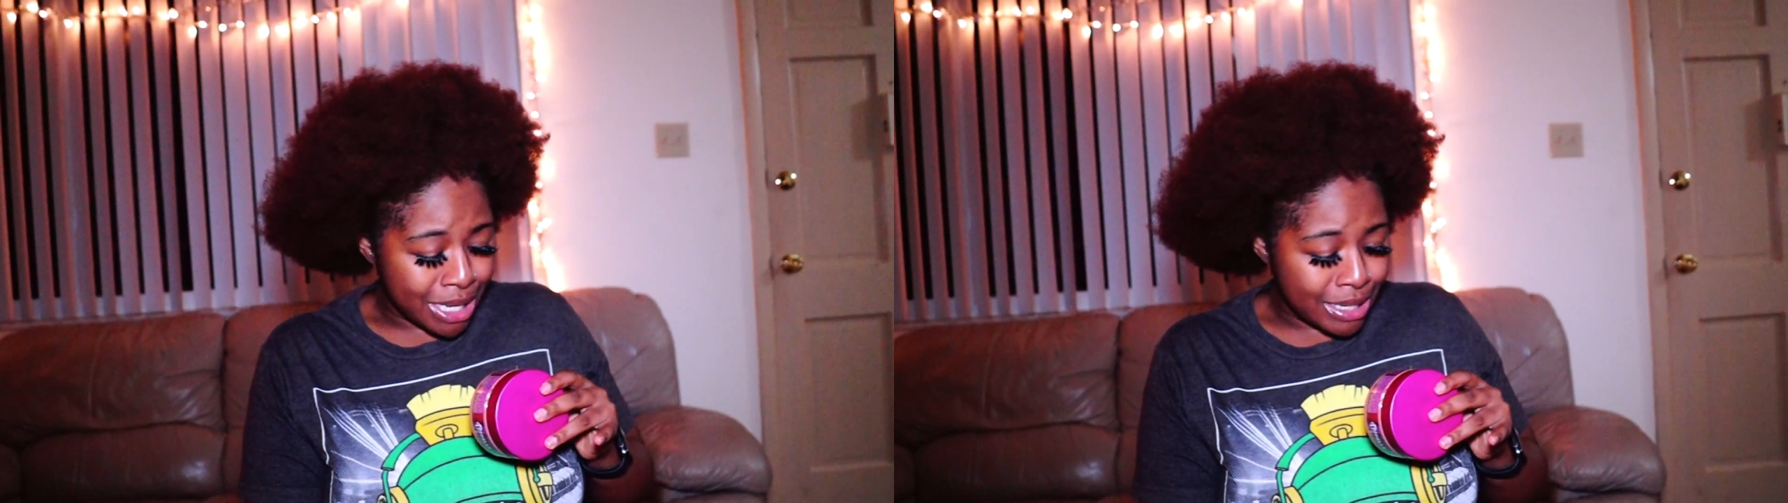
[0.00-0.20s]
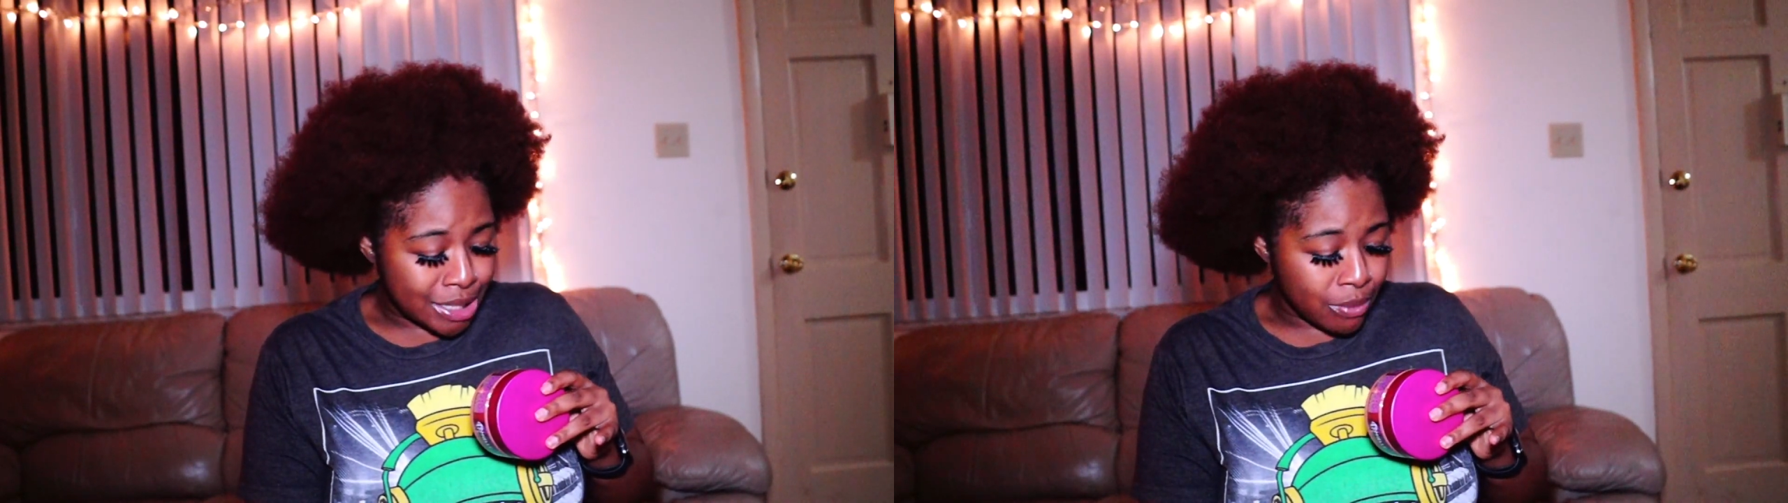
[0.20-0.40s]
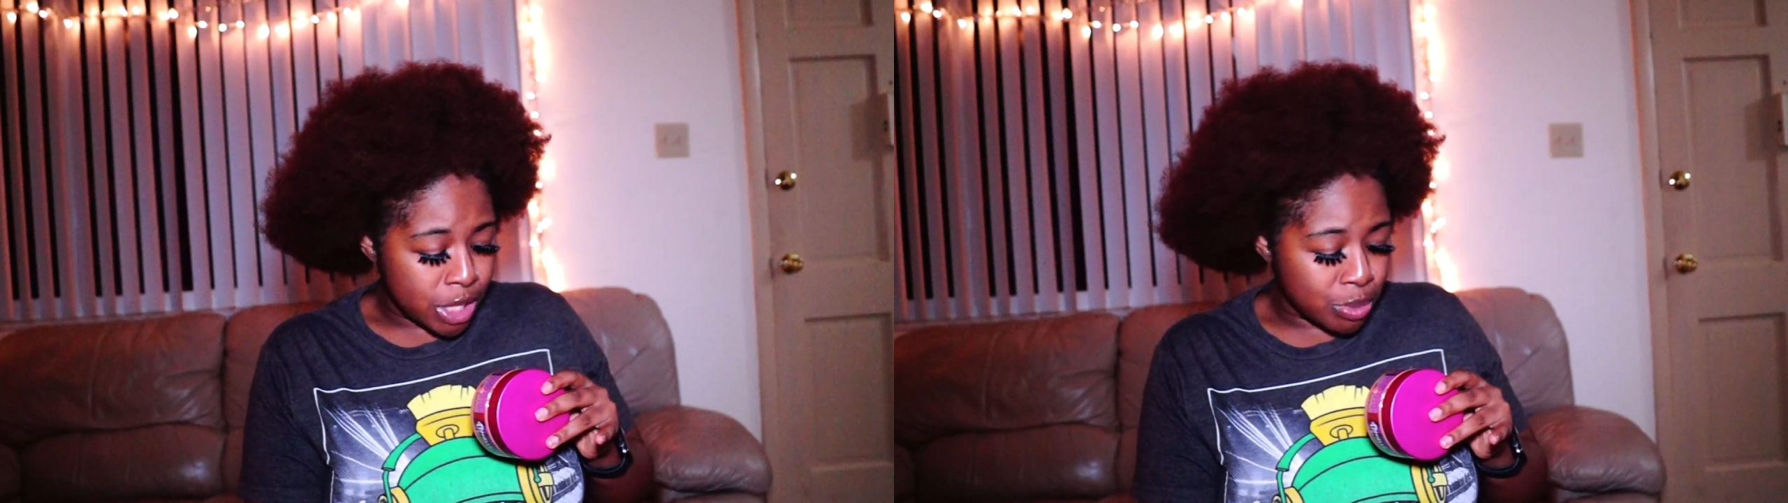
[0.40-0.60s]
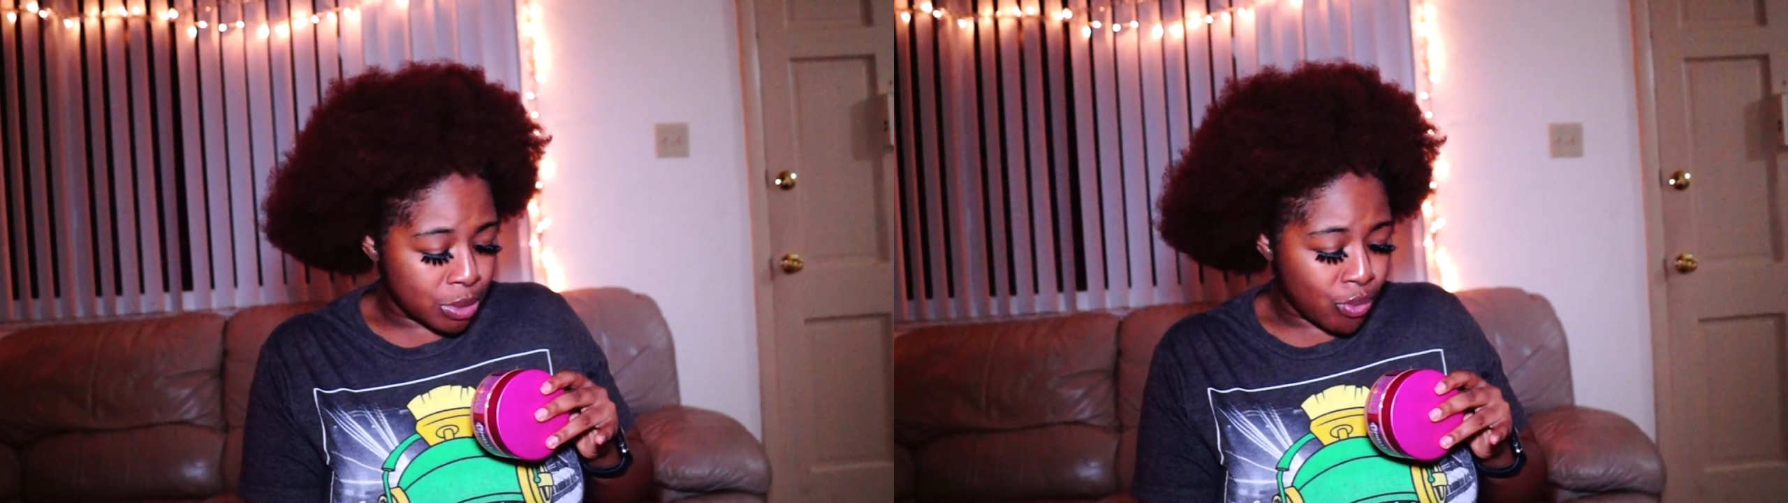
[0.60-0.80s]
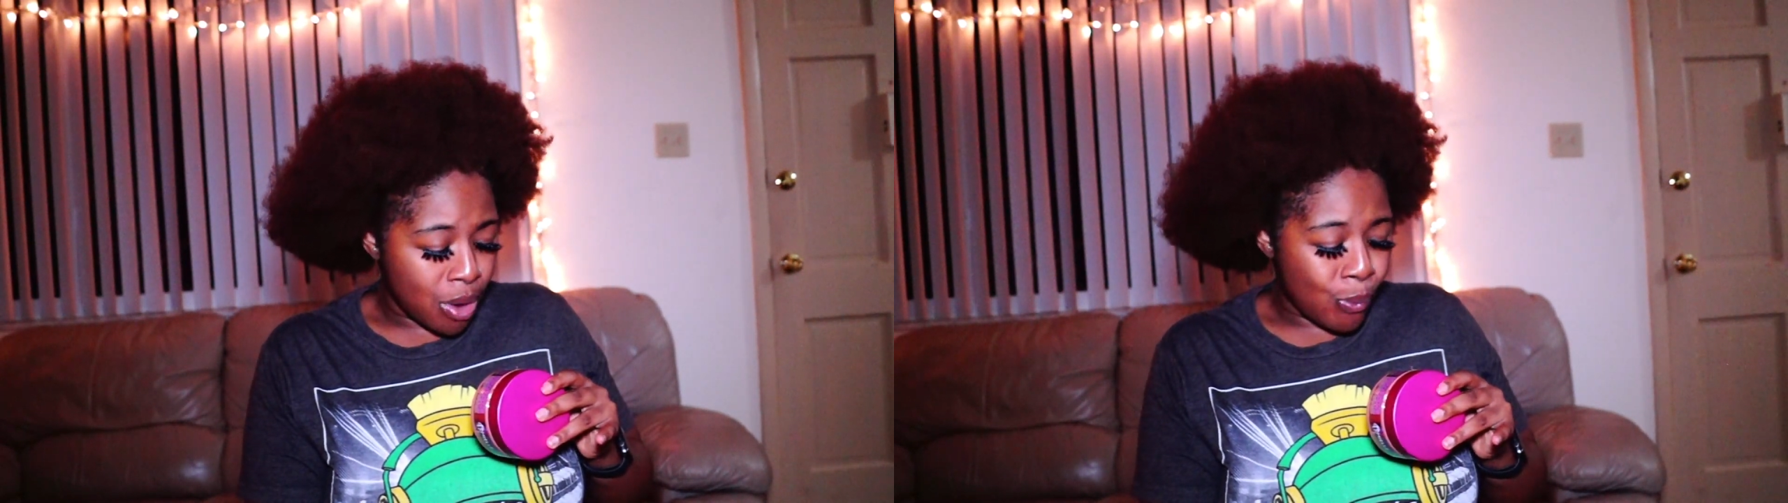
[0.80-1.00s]
minutes and rinse
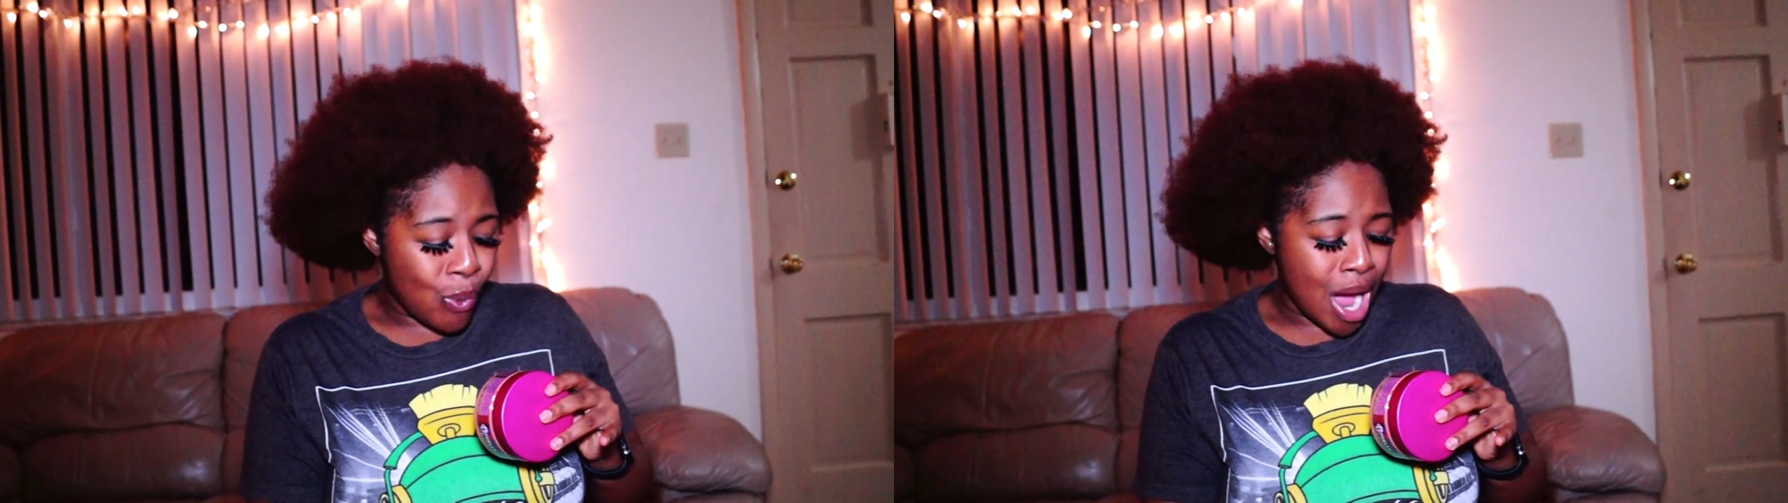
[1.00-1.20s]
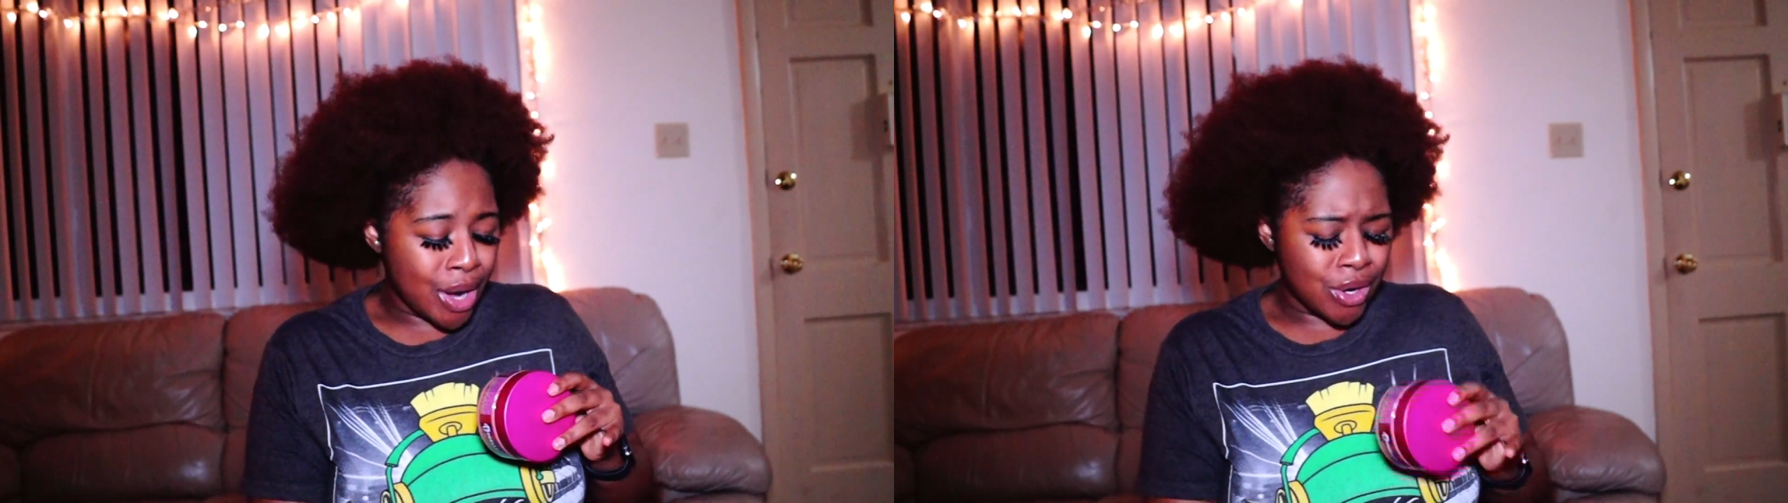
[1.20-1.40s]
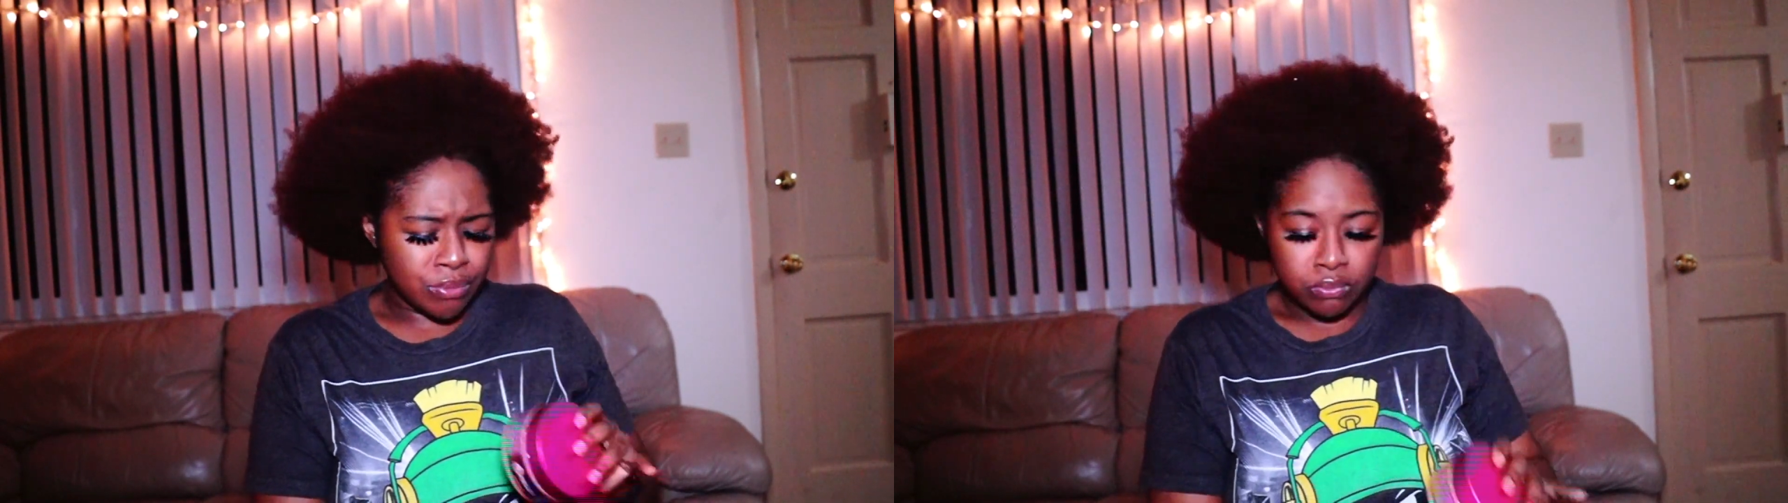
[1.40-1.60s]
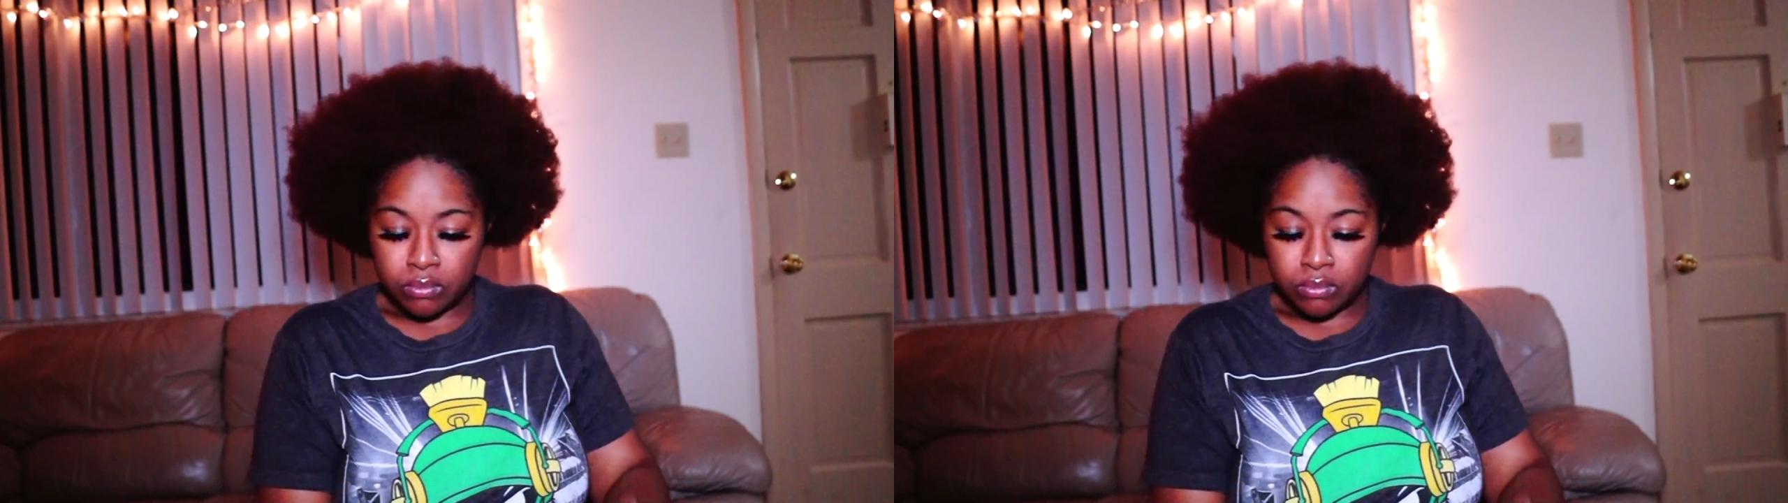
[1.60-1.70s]
with warm water.